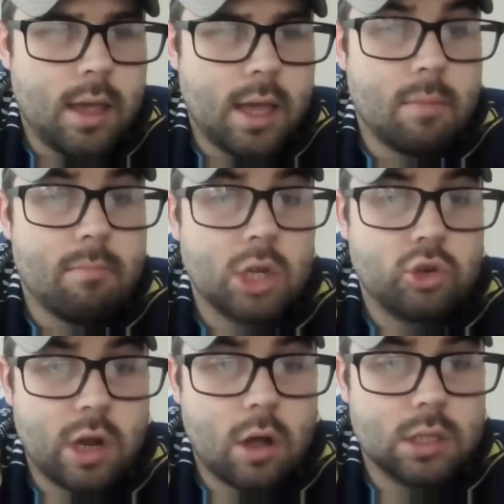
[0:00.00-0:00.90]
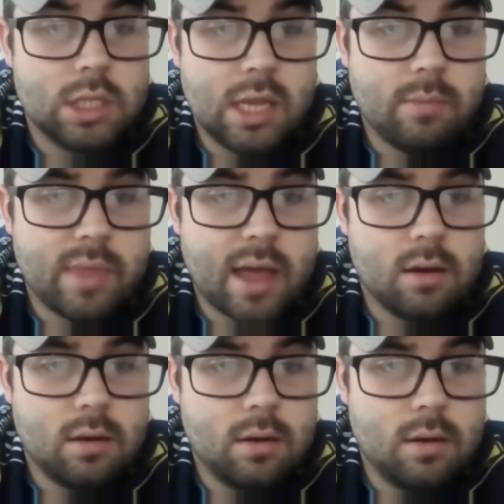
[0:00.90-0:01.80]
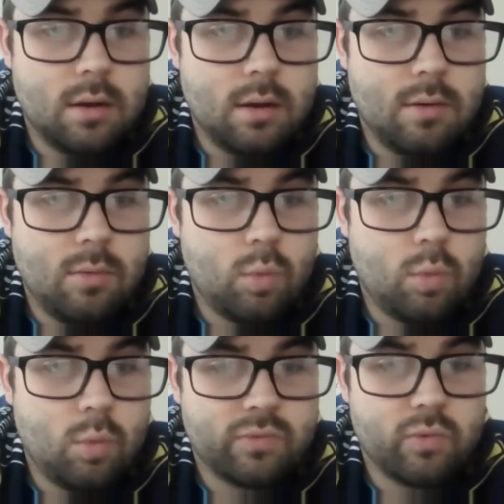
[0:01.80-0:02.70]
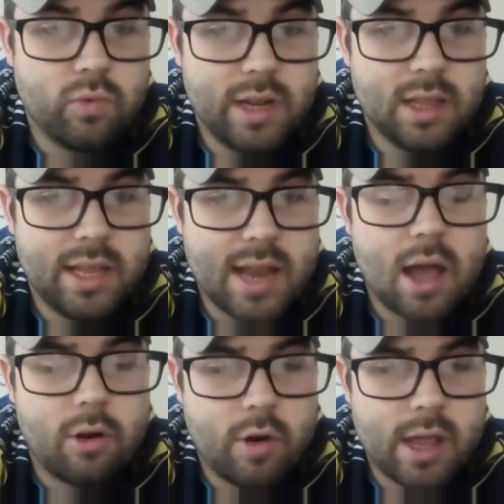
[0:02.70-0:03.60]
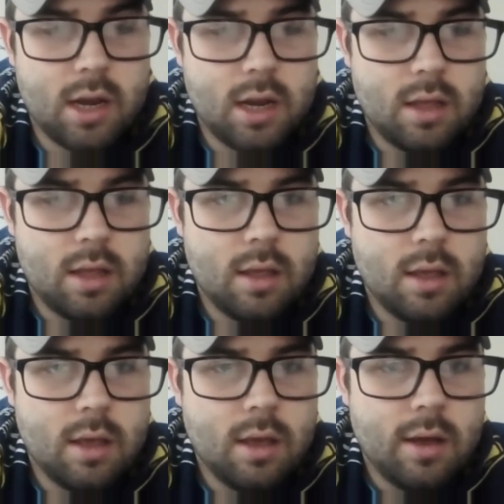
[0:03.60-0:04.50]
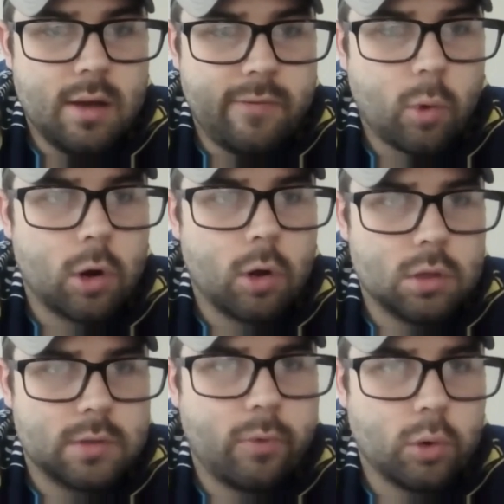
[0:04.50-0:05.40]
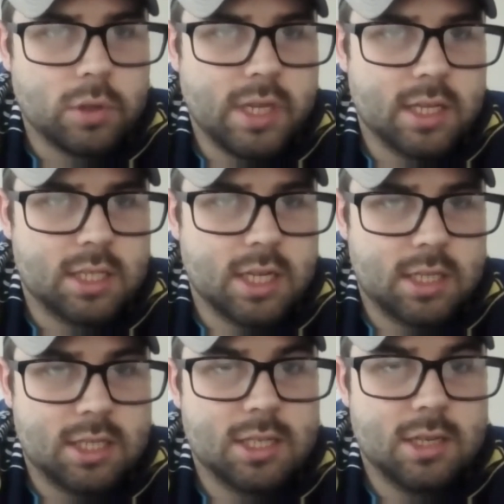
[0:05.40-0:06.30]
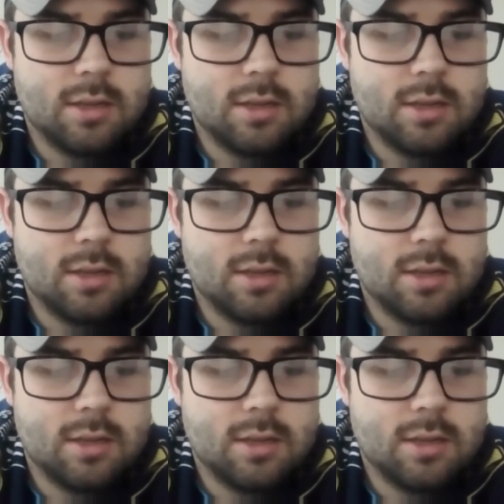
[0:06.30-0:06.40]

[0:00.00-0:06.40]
a Montreal team that was really not great, four goals, fourteen assists.